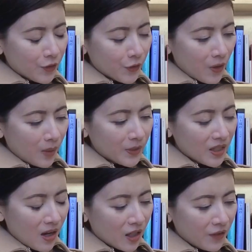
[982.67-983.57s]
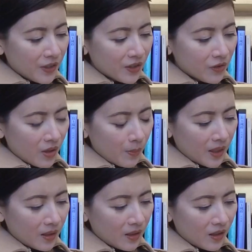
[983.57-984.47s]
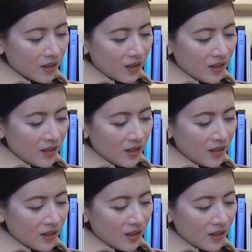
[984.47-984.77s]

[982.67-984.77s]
dropped out of his stomach.